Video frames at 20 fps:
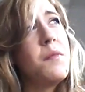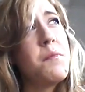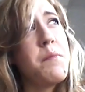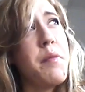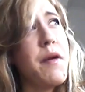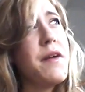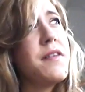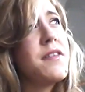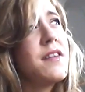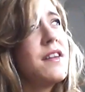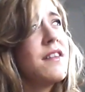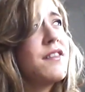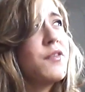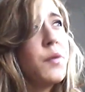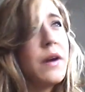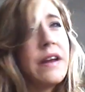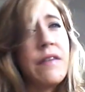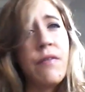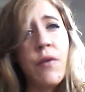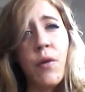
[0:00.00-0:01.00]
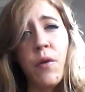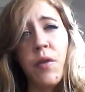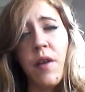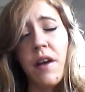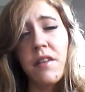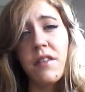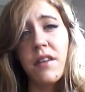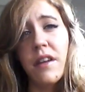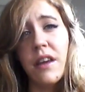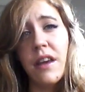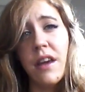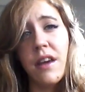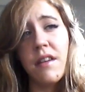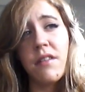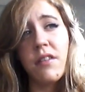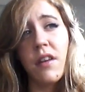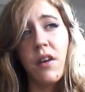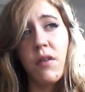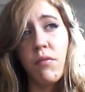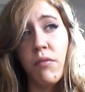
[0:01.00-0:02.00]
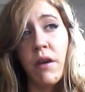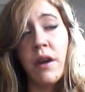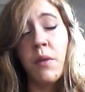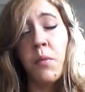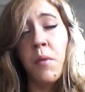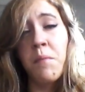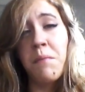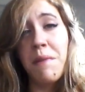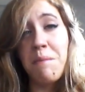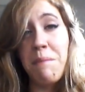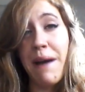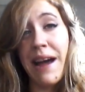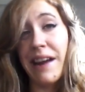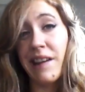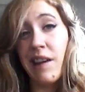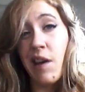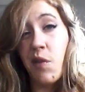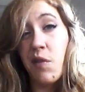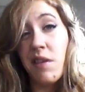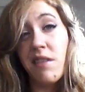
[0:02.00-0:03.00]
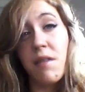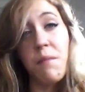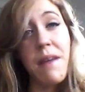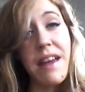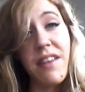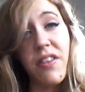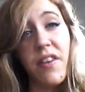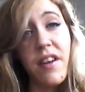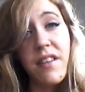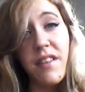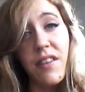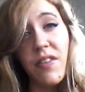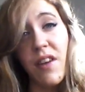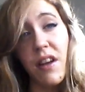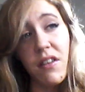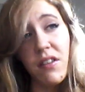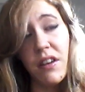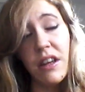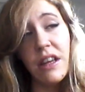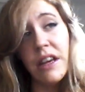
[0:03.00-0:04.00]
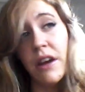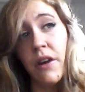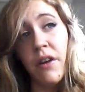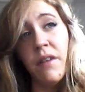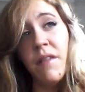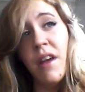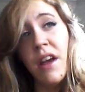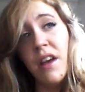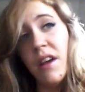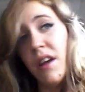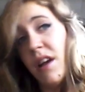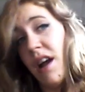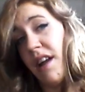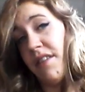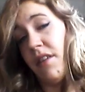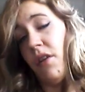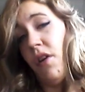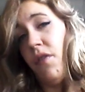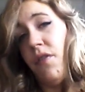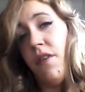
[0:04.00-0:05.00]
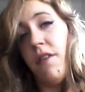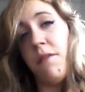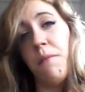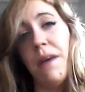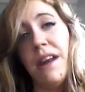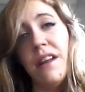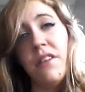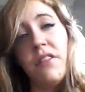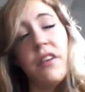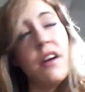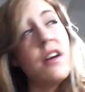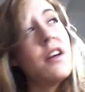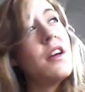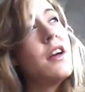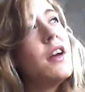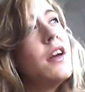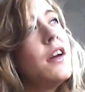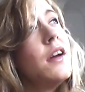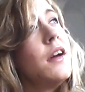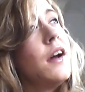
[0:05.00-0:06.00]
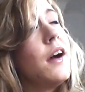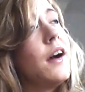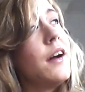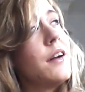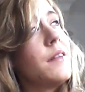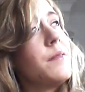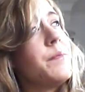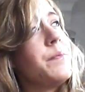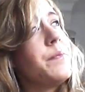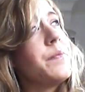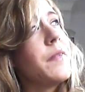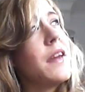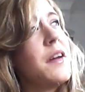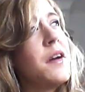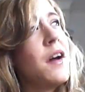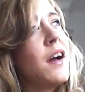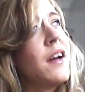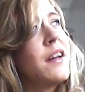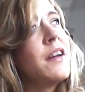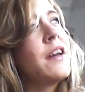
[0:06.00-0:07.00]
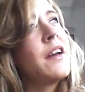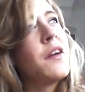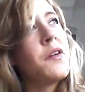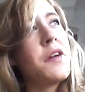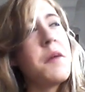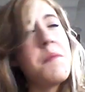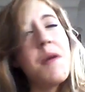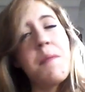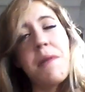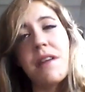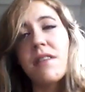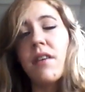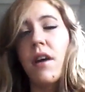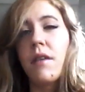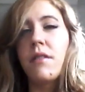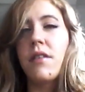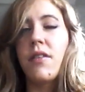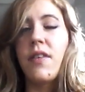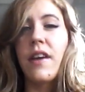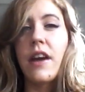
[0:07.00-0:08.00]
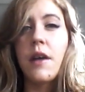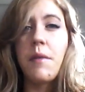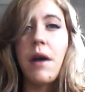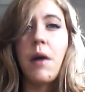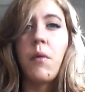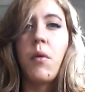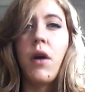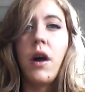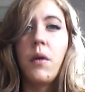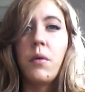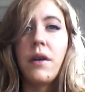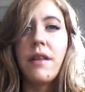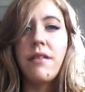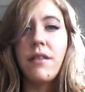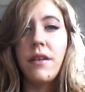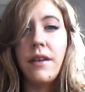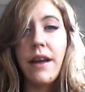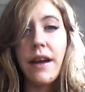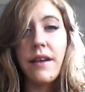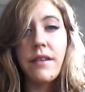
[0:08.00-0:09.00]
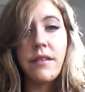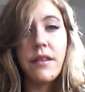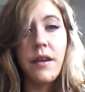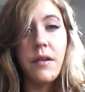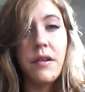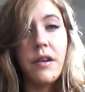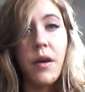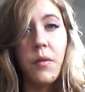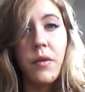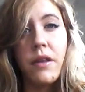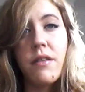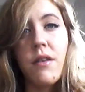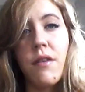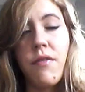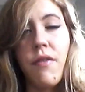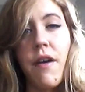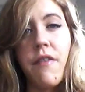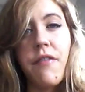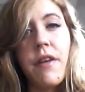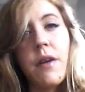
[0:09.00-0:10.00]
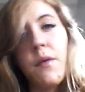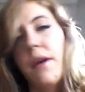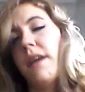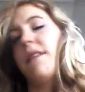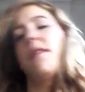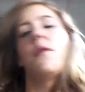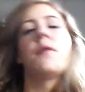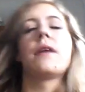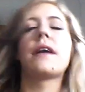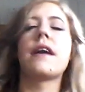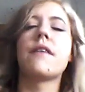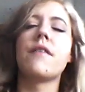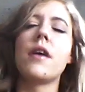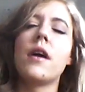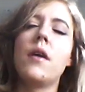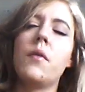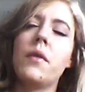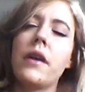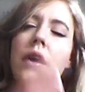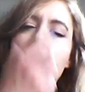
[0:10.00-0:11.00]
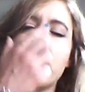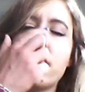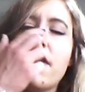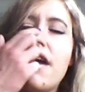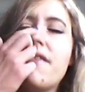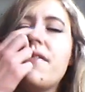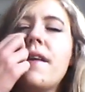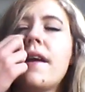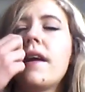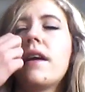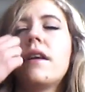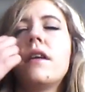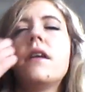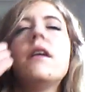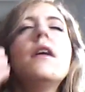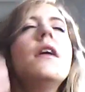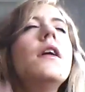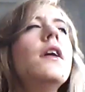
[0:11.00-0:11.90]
Britain is $24,000 a year, so it really wouldn't be bad going to make $30,000 a year as an office manager. It'll give me a bit of time to think about what I want to do next. So I don't want to do it forever anyway because I want to I want to go travelling and